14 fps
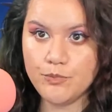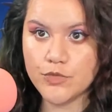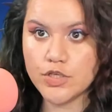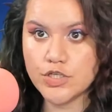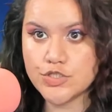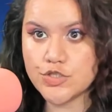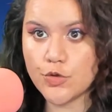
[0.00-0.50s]

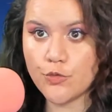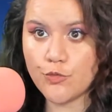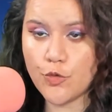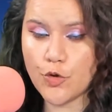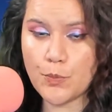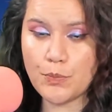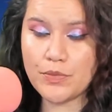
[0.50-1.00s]
So
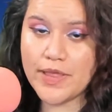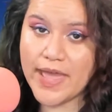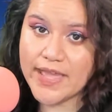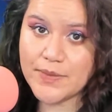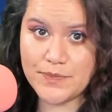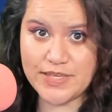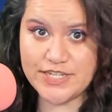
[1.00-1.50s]
for
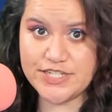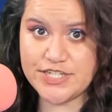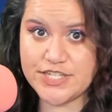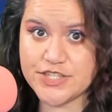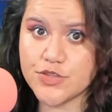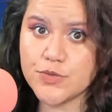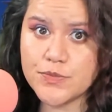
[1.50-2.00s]
black
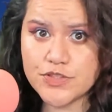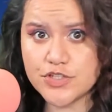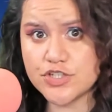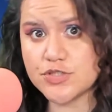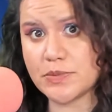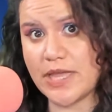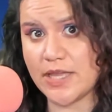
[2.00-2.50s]
mages,
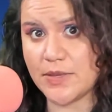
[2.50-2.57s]
Thaumaturge Black